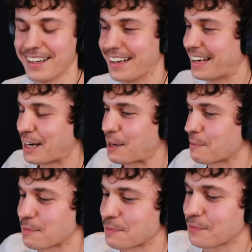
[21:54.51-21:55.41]

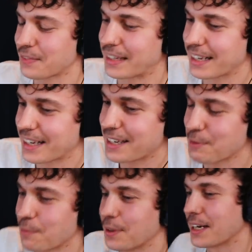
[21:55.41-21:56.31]

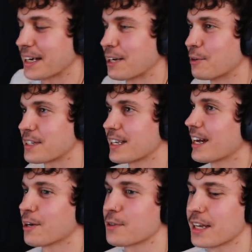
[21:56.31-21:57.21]
But it was,
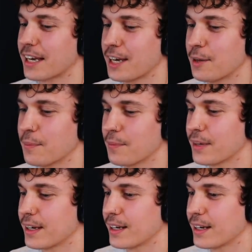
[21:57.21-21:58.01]
yeah, it was like him.